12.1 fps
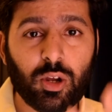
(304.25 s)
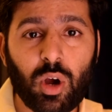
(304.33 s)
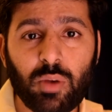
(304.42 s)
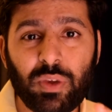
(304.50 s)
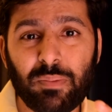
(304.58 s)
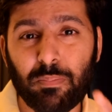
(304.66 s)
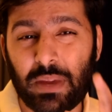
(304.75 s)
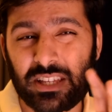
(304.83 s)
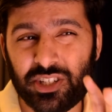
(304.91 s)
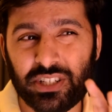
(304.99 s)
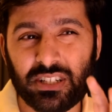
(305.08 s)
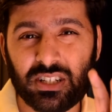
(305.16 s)
recall we
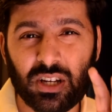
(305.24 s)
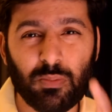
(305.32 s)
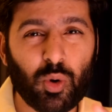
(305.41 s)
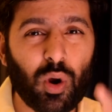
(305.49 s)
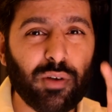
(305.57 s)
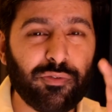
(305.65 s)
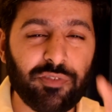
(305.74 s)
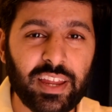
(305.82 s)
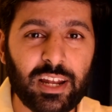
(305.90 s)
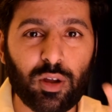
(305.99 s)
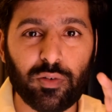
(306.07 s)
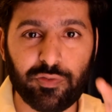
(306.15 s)
mentioned a term called
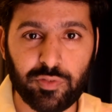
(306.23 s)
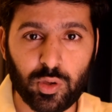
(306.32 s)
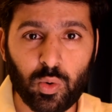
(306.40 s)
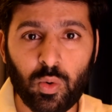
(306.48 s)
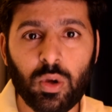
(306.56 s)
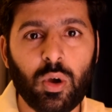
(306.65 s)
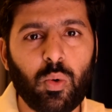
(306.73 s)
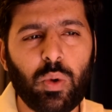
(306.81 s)
field of view.